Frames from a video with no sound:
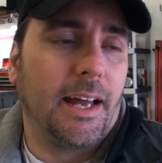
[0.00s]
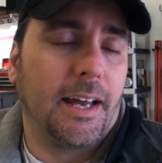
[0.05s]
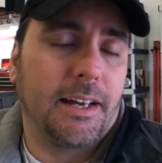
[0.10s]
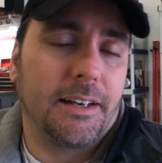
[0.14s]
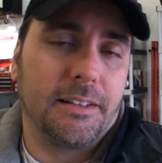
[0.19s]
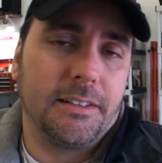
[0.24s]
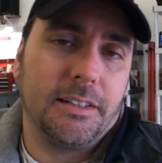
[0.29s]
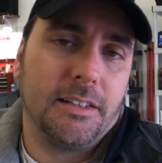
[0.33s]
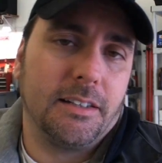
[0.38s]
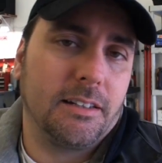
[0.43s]

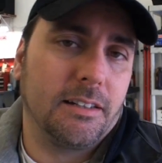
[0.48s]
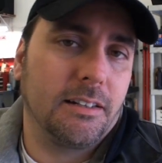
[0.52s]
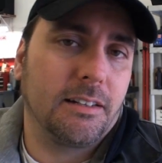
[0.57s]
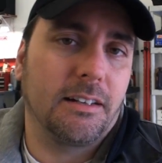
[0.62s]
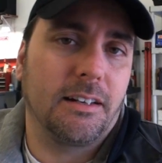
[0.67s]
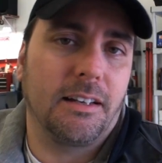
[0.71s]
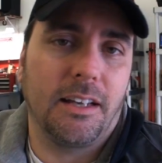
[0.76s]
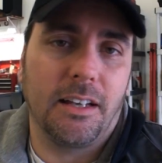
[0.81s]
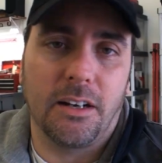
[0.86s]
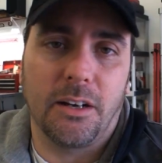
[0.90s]
And,
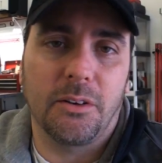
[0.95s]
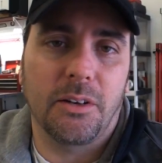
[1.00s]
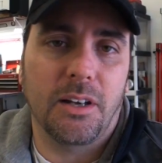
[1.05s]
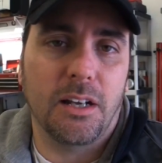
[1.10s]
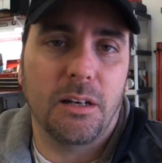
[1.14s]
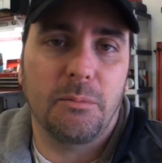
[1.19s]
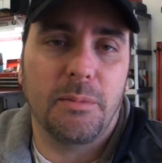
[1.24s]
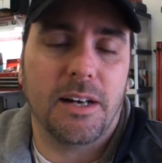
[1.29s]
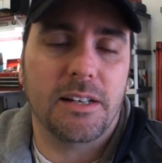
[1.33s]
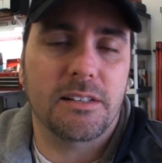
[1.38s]
you know,
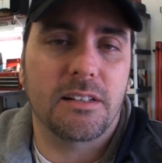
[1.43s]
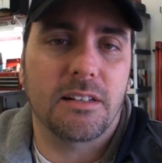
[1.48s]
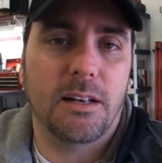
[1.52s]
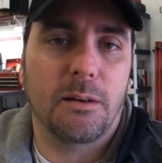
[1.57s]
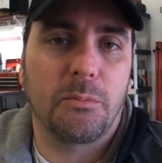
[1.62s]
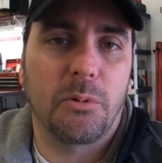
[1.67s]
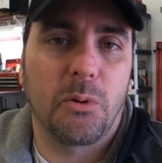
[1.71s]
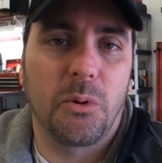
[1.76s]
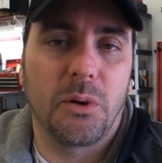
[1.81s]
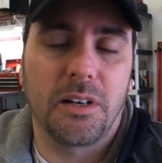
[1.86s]
getting back to
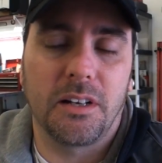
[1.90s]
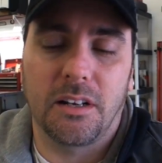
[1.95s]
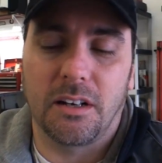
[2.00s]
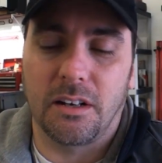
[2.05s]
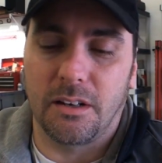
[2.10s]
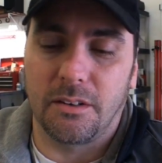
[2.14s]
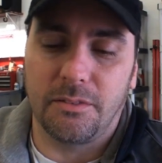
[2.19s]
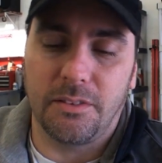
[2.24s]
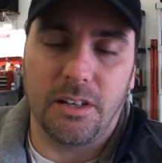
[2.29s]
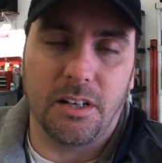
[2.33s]
that point
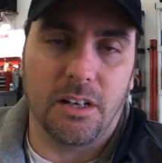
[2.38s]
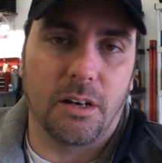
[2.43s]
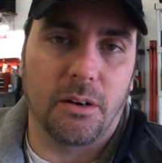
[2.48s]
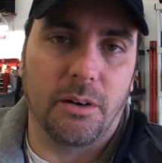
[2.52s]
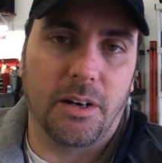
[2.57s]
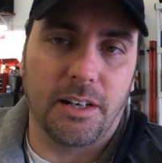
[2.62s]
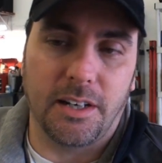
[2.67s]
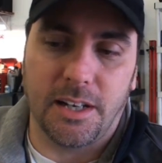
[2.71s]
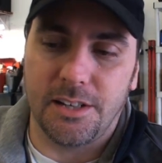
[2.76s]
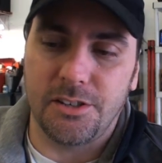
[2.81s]
of, you know,
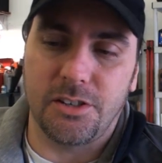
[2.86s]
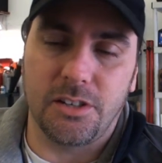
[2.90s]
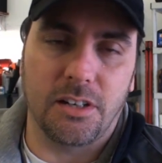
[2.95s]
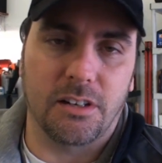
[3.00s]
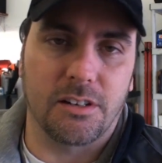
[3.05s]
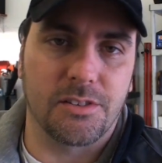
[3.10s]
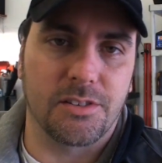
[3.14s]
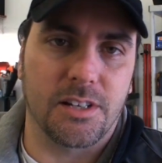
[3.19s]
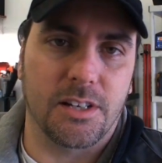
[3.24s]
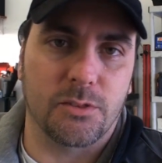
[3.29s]
an
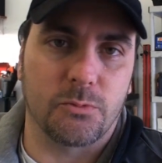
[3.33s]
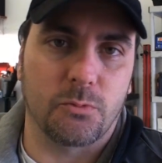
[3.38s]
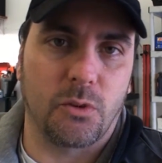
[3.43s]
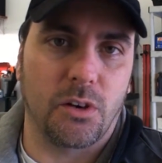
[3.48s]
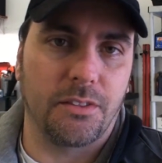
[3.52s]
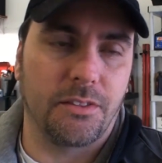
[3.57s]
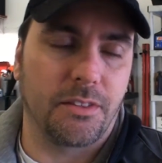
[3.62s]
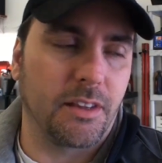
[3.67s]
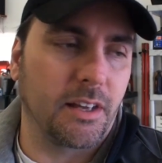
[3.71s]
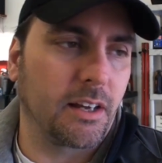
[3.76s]
engineer says
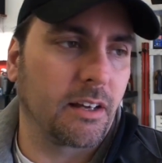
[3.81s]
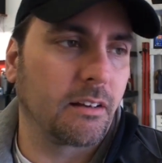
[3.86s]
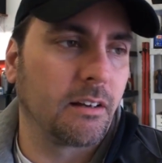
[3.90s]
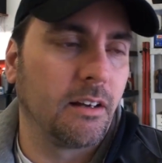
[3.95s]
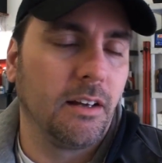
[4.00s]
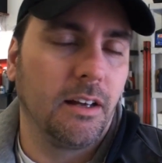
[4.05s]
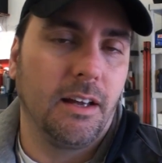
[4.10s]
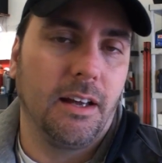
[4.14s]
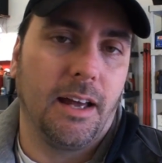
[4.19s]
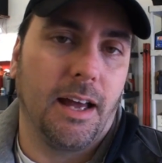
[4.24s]
one thing
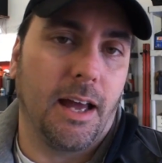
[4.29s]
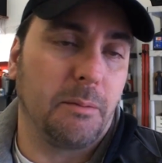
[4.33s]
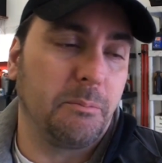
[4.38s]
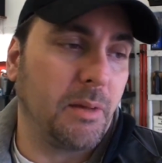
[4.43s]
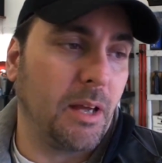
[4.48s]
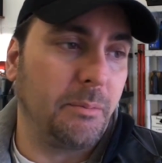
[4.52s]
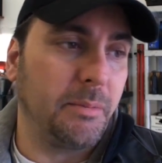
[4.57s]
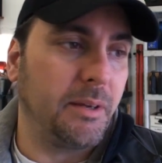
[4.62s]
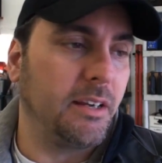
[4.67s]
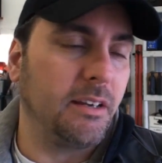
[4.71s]
and
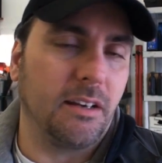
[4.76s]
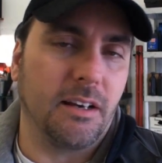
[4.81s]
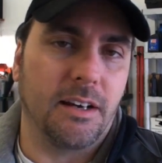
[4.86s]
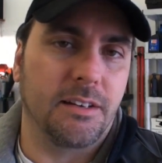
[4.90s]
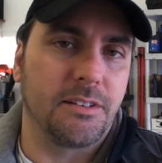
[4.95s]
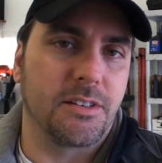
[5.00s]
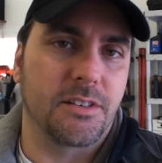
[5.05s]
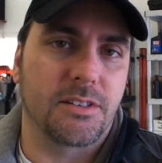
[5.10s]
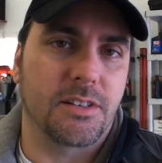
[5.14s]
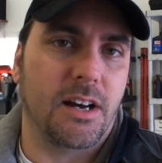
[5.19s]
maybe
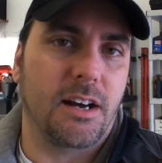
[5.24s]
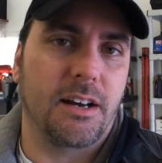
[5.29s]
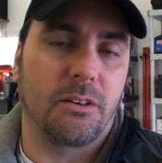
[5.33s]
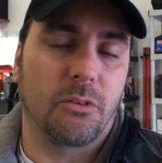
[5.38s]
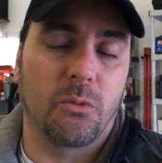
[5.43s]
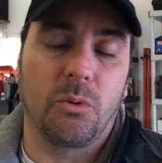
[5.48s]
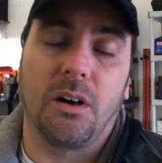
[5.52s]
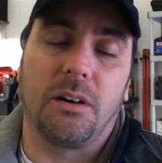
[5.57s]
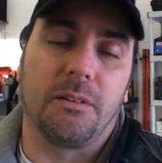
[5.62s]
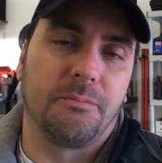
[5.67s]
a design,
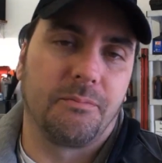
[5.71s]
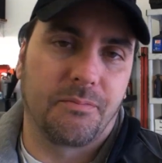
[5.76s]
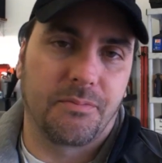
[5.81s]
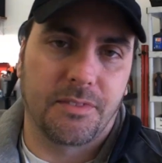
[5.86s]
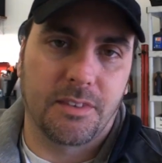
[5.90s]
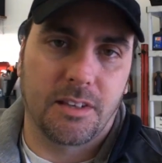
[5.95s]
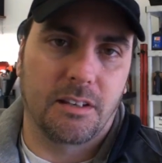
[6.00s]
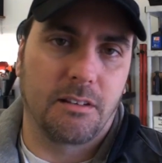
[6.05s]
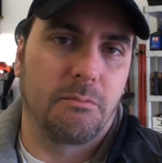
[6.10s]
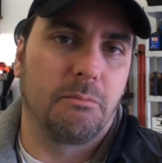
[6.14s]
well,
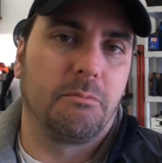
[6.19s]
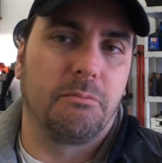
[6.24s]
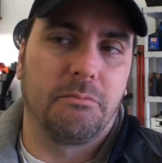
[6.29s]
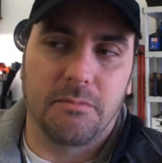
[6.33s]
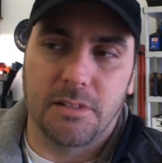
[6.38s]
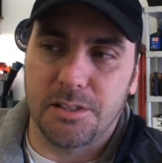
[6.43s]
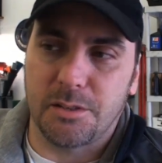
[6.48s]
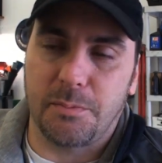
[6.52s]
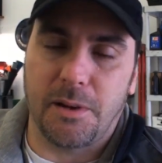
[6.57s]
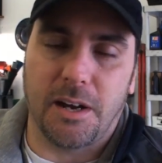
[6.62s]

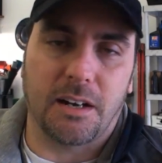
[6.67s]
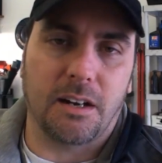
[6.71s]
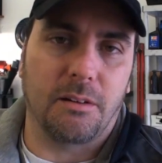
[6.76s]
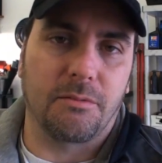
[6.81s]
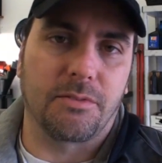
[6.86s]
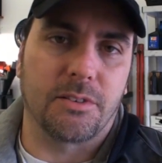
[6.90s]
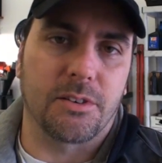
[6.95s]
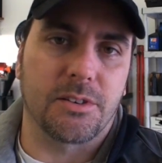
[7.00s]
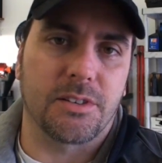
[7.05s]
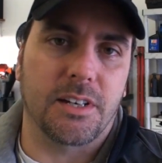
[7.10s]
let's back
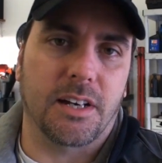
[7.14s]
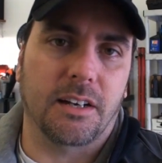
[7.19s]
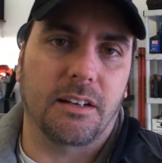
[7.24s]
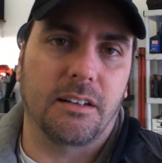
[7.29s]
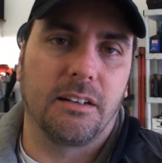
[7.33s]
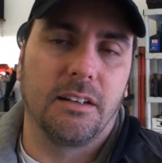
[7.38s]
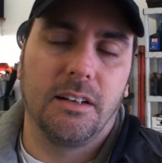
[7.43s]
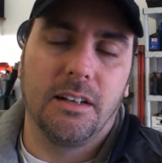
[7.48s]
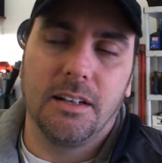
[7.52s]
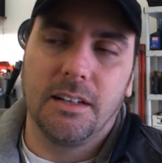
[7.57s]
up for a
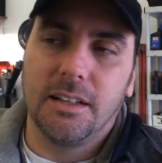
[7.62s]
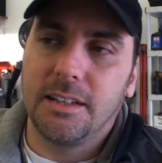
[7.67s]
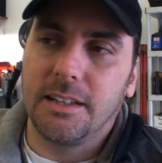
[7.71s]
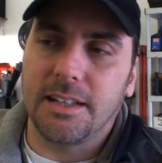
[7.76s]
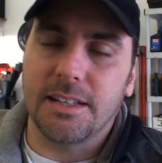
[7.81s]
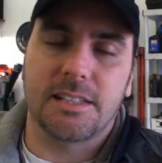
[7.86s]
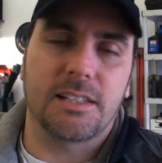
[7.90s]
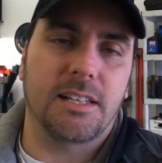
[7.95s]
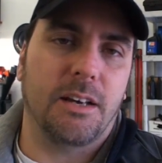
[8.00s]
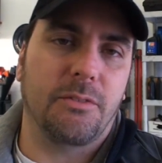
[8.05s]
second.
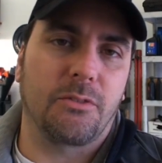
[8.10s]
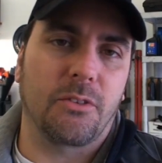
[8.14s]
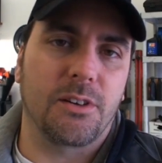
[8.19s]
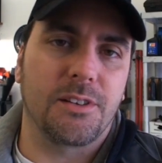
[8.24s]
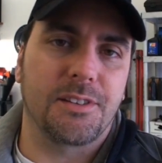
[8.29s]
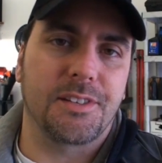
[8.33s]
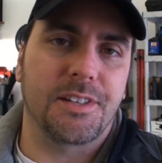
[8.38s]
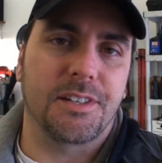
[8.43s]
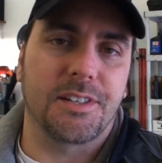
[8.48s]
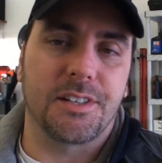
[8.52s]
Like say for
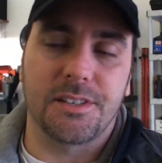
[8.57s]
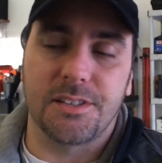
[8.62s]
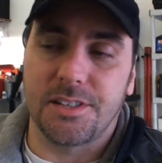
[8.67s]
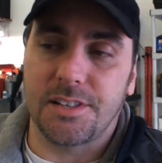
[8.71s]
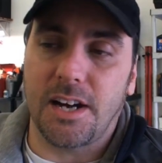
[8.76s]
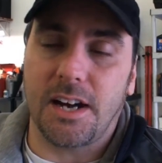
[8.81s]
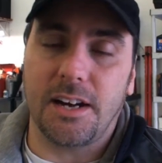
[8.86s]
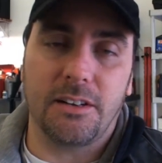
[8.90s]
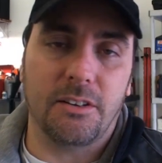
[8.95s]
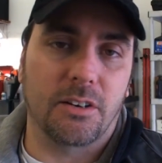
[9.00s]
instance, a
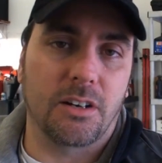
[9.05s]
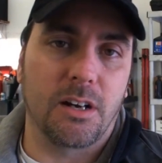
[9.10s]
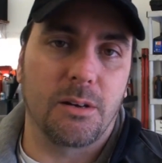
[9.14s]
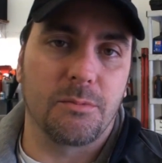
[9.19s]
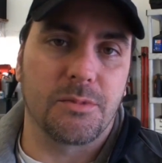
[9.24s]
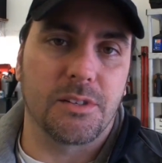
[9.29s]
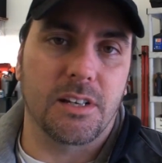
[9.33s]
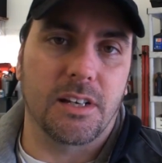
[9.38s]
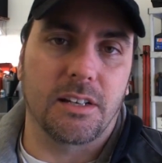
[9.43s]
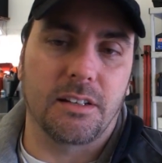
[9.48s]
designer
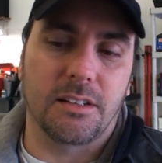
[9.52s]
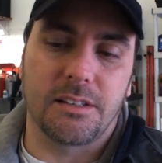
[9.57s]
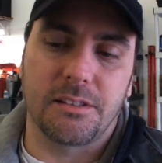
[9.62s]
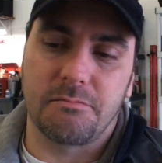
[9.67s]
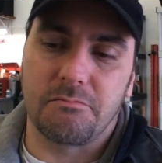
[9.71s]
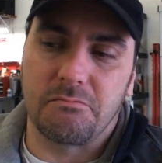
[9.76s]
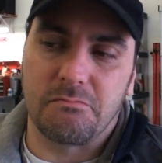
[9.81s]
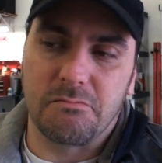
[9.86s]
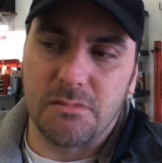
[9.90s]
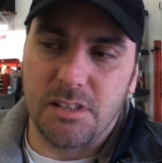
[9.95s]
comes in
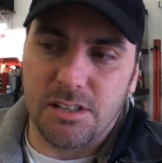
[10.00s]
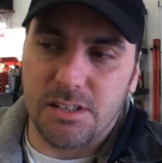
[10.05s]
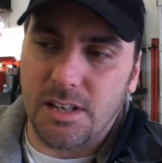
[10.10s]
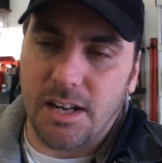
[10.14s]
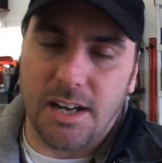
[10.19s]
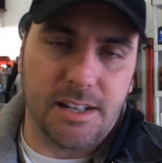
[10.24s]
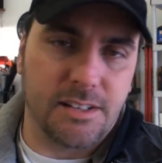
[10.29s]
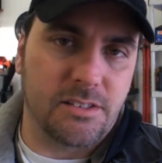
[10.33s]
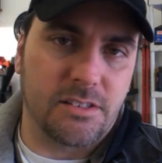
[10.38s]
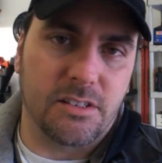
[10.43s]
and
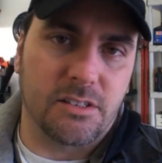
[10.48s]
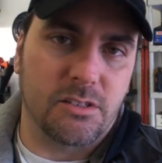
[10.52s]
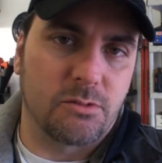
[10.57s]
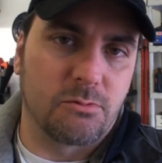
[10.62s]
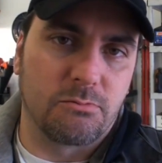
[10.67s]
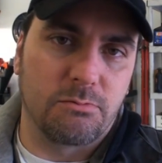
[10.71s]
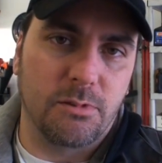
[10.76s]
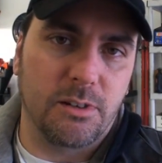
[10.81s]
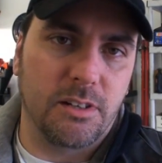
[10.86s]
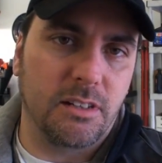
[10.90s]
designs
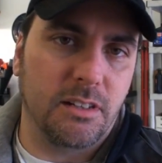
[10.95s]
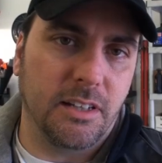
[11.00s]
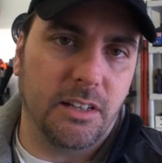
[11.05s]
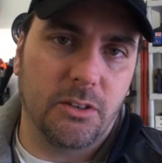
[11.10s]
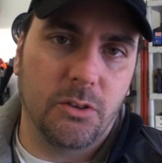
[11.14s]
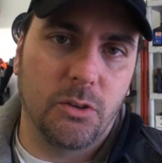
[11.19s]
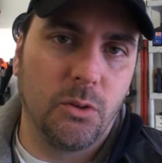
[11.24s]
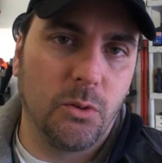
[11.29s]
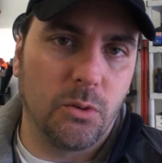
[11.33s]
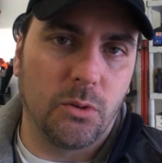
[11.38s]
this really
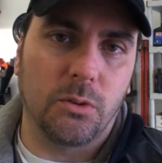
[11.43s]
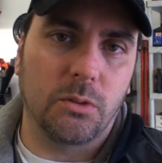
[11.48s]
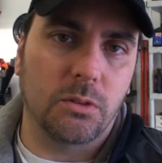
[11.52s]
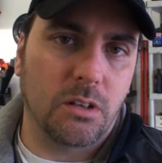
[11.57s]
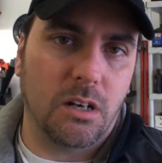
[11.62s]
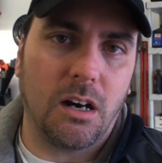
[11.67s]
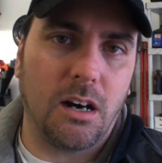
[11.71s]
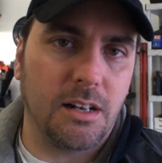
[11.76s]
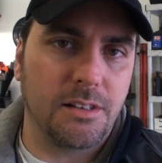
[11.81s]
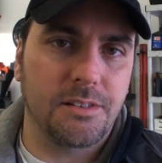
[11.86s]
cool
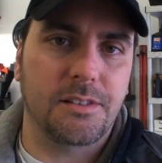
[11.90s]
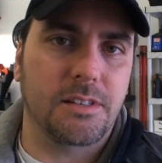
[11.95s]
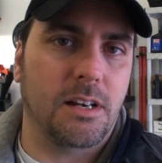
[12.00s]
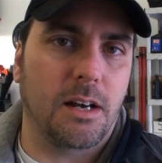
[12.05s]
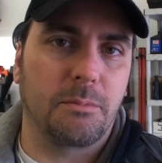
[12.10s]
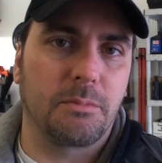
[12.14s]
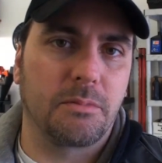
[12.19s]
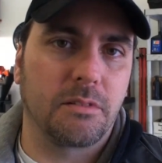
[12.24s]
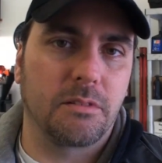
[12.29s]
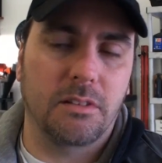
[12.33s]

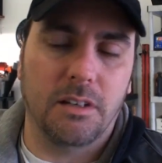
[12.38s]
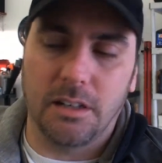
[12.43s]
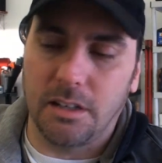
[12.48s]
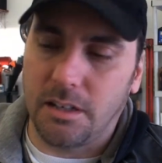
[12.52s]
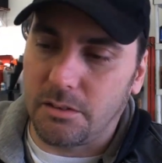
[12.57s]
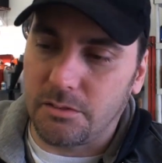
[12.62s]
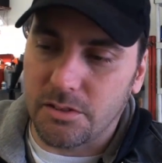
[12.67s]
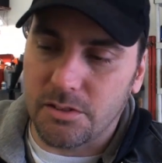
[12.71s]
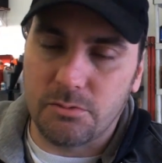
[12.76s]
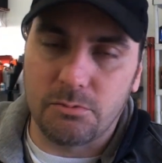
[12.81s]
concept, you
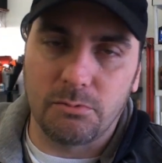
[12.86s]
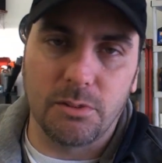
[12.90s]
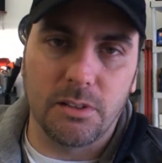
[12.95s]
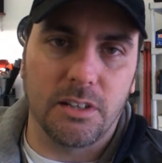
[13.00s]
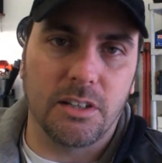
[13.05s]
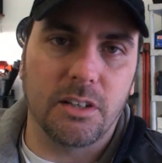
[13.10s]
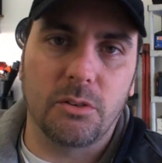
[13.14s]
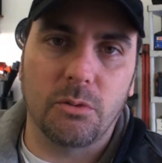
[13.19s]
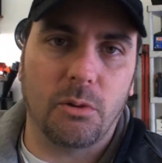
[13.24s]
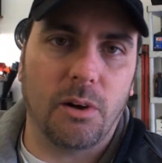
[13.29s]
know, this
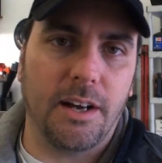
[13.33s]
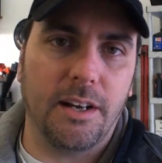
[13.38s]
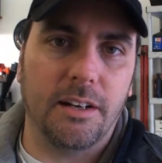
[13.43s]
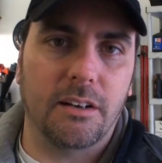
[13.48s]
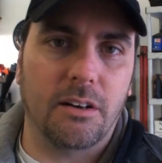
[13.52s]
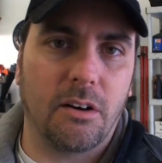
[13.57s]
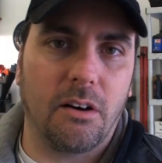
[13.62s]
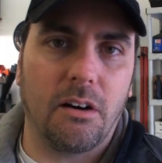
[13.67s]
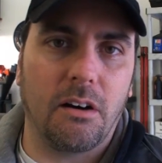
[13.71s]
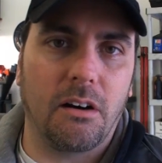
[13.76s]
really great
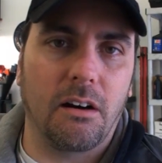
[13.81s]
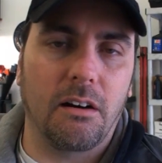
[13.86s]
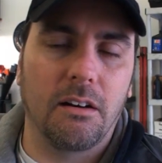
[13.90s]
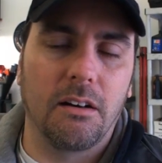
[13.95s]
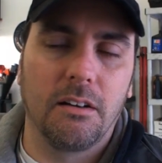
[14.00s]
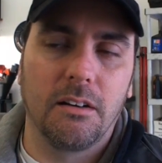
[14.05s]
car.